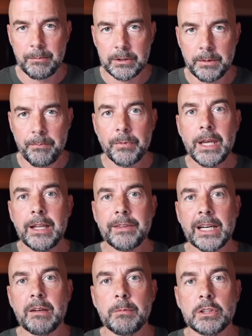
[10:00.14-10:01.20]
Amazon.
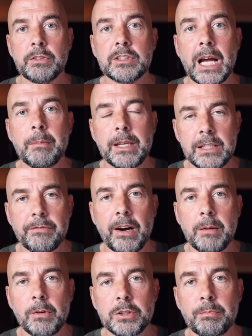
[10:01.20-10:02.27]
Thank you much for your time. It is
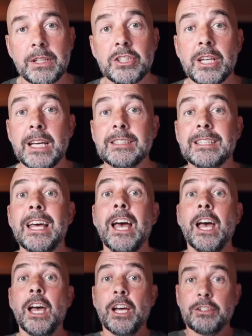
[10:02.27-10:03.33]
very much appreciated.
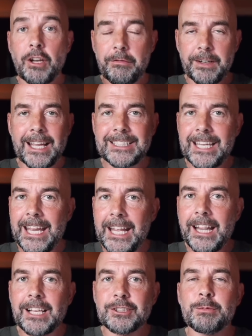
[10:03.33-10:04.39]
Don't forget to hit
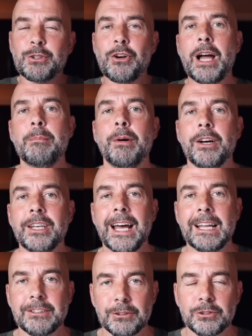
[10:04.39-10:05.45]
that subscribe button,
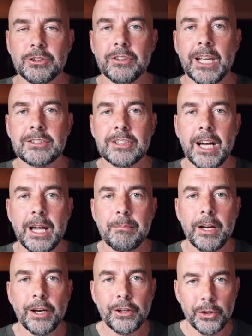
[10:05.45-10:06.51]
and until next
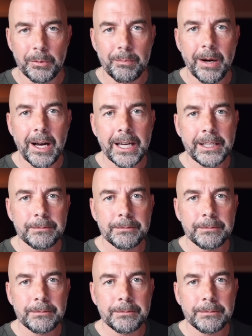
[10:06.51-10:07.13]
time, and goodbye.